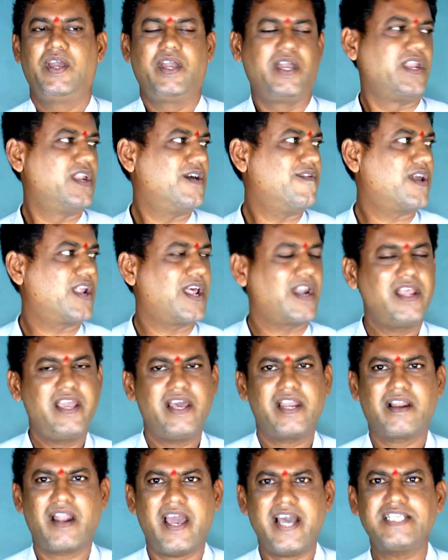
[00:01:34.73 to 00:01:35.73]
In our
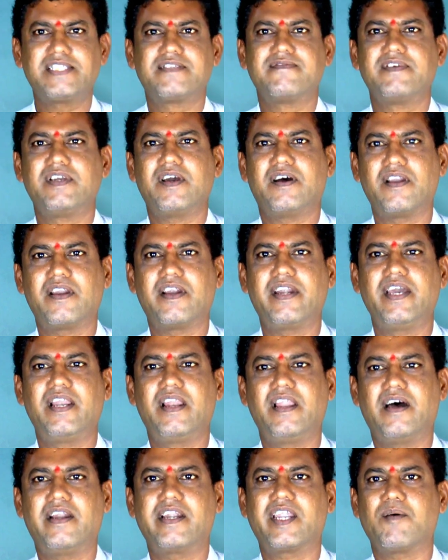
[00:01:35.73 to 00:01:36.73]
earlier class we already
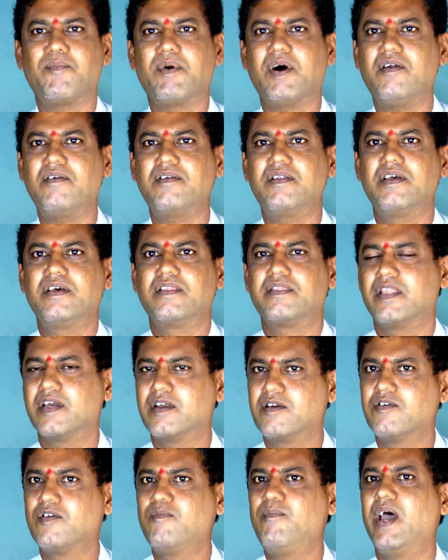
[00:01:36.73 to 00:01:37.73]
learnt about the
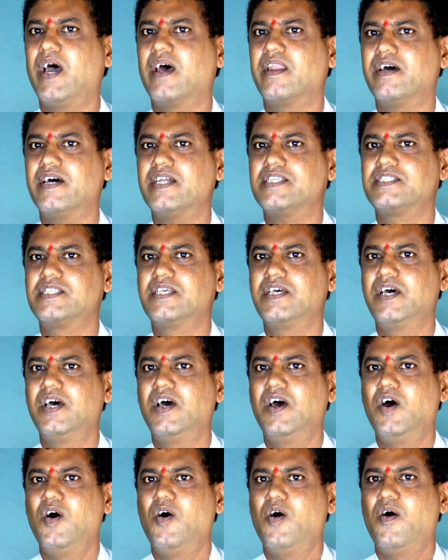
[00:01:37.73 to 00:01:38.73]
good manners.
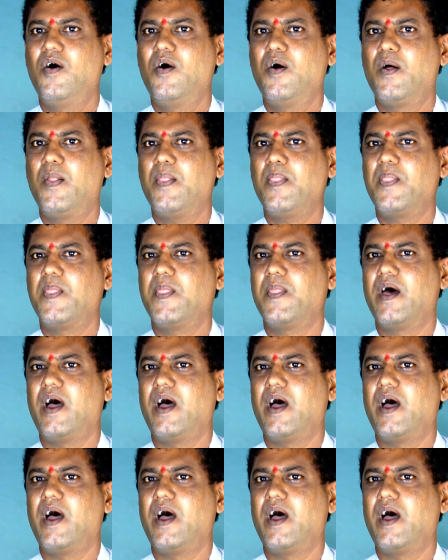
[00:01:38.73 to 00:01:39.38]
hmm.